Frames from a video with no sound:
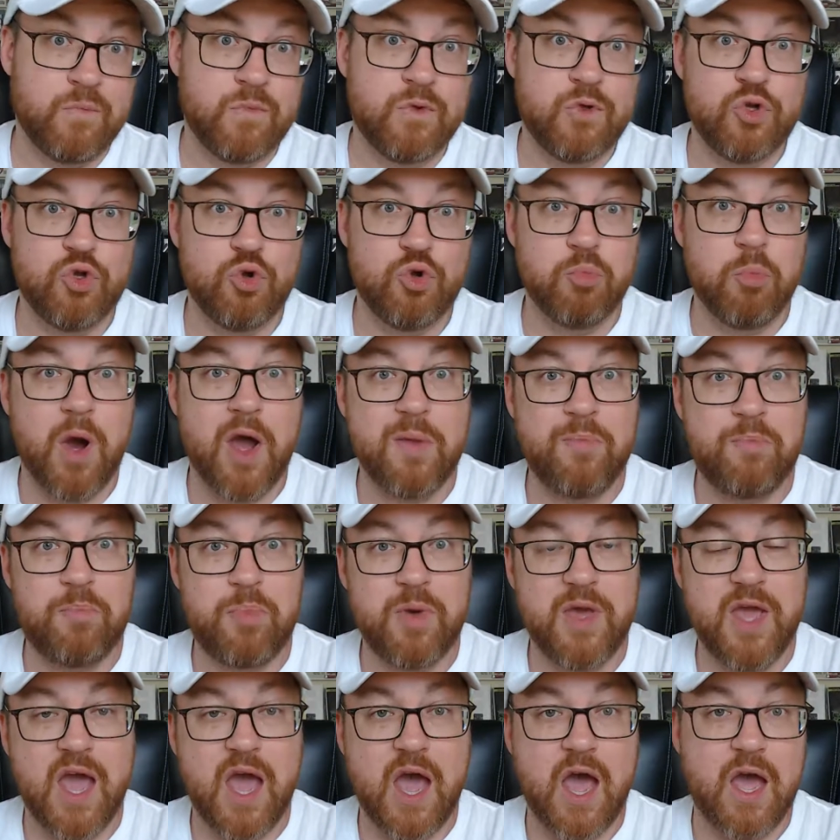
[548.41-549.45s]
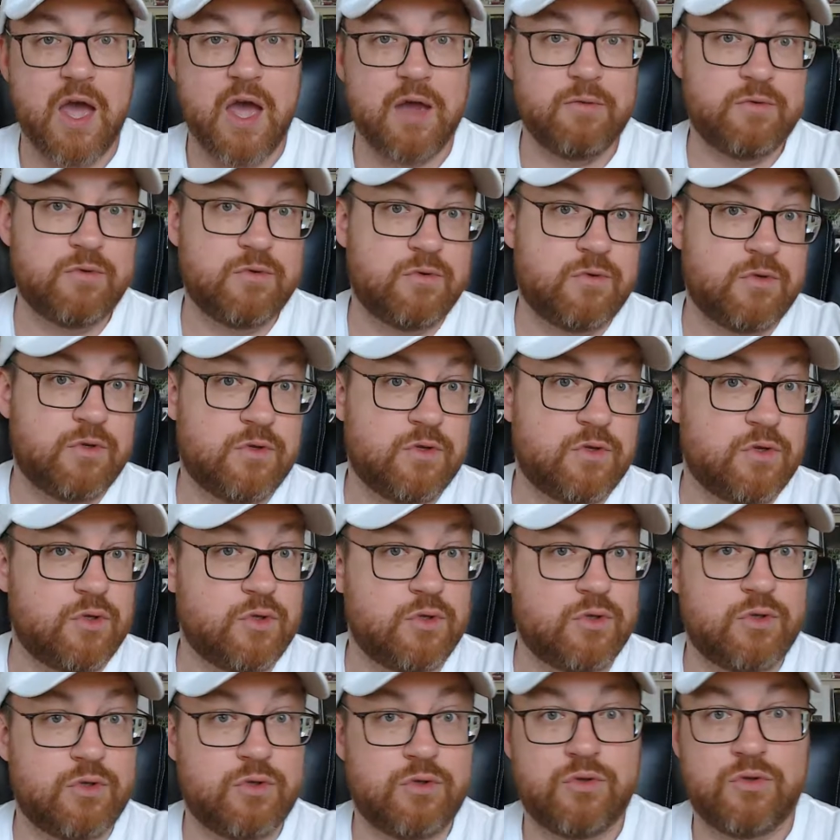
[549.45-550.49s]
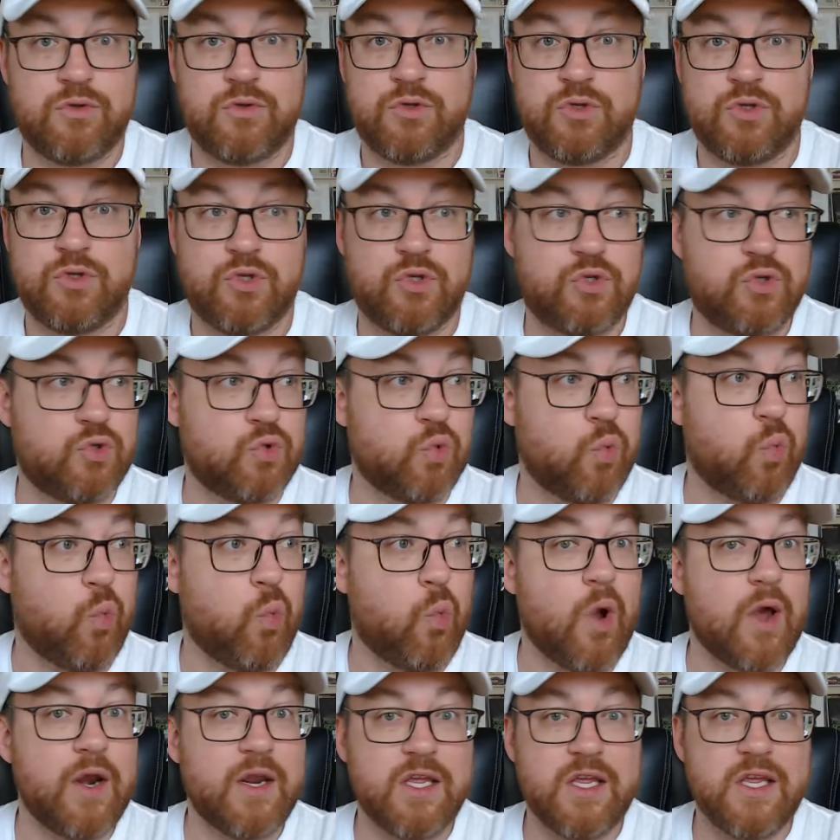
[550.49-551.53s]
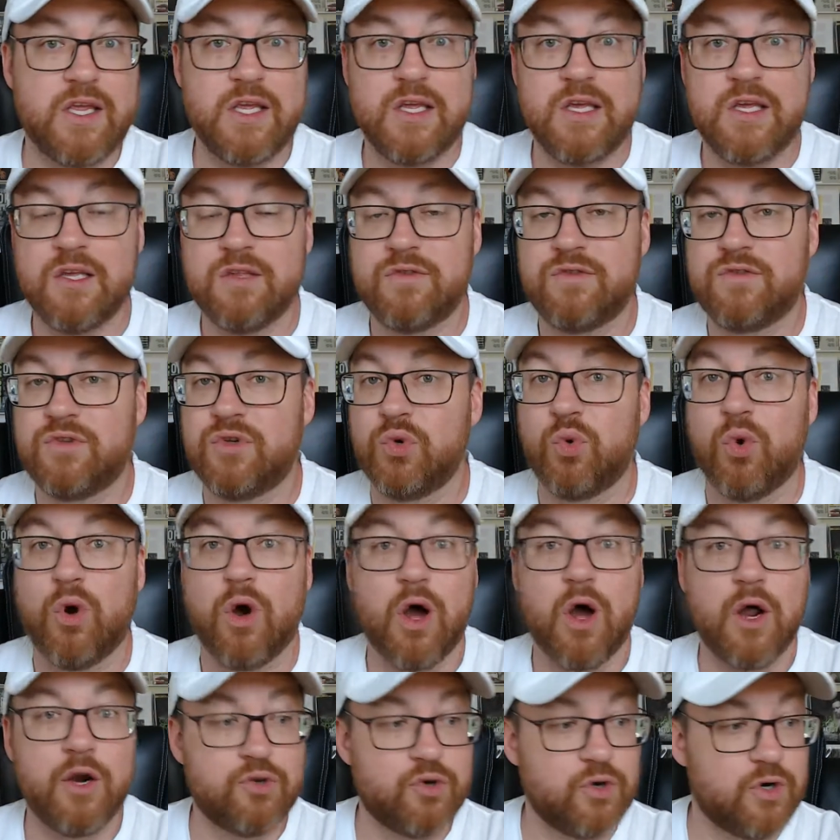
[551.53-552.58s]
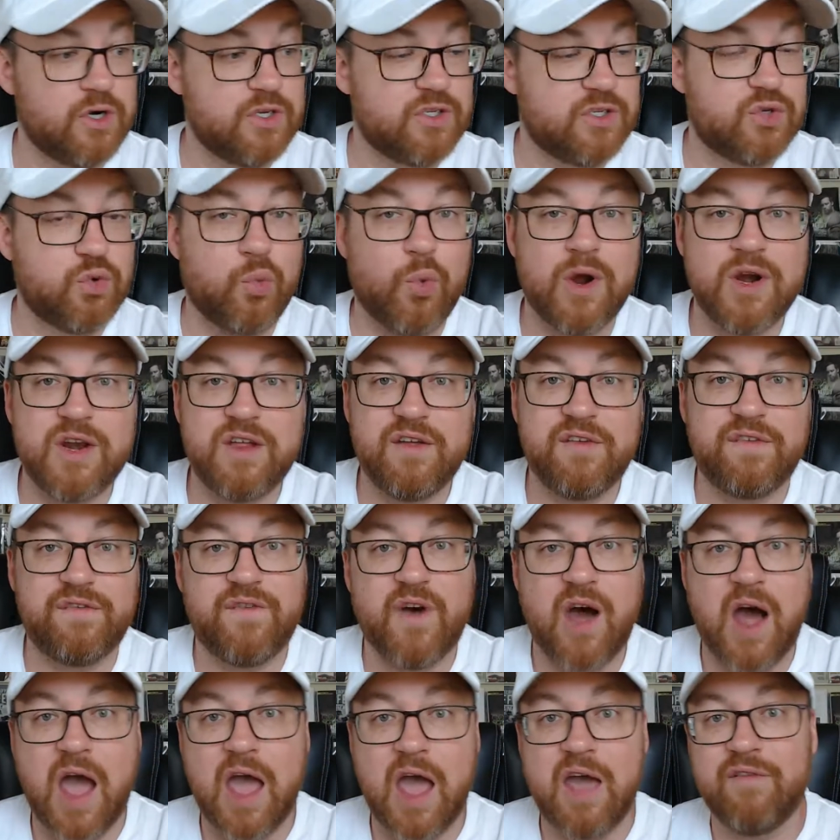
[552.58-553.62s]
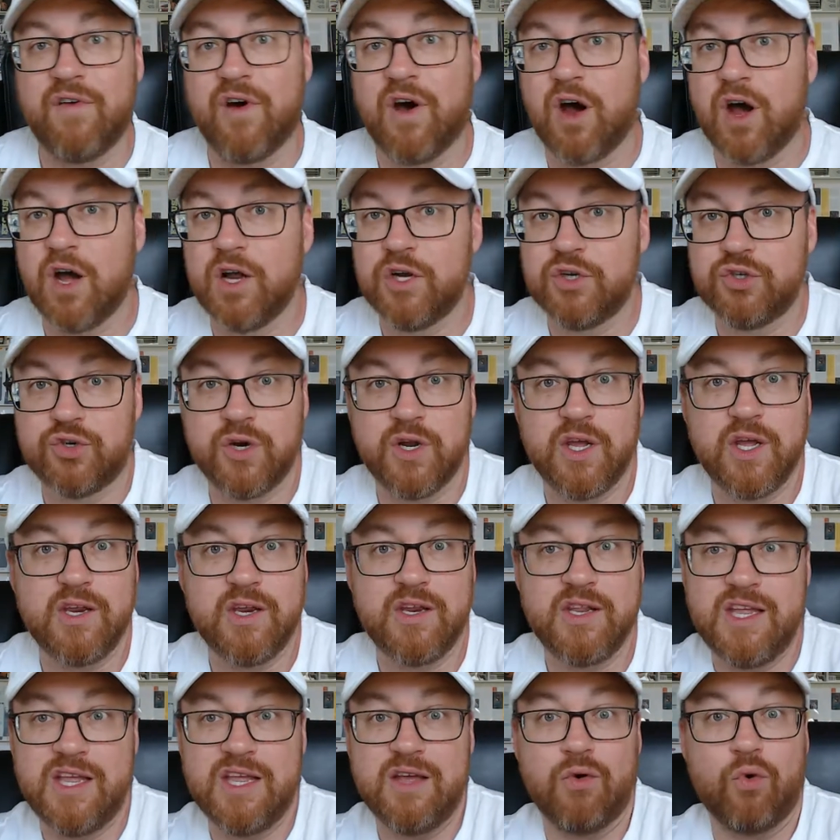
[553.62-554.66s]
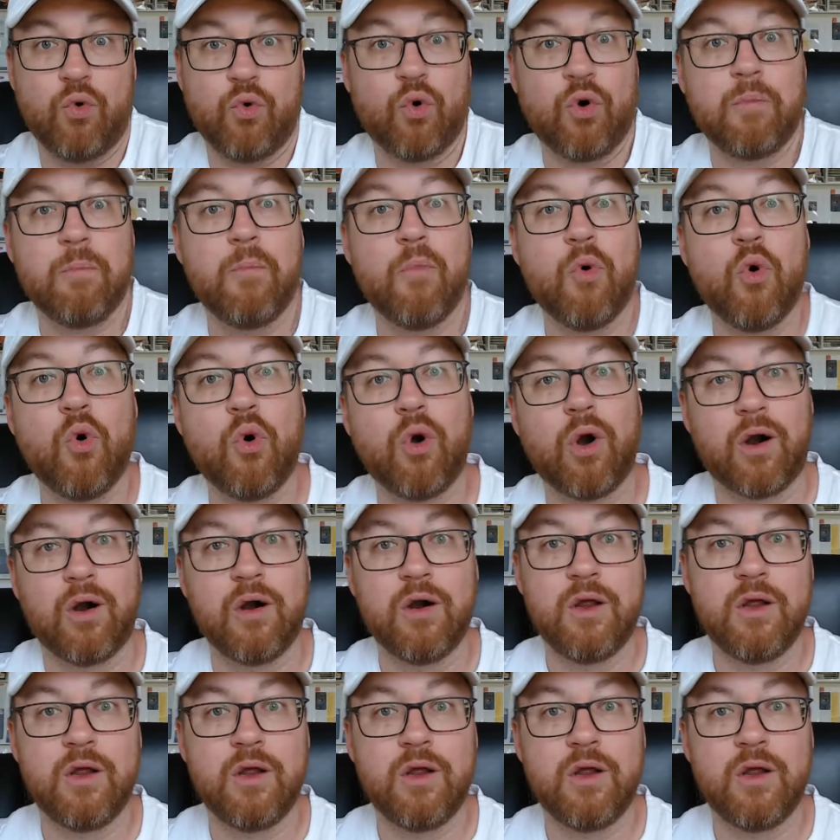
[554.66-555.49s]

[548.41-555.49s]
you might be at 2,200, 2,500 or more.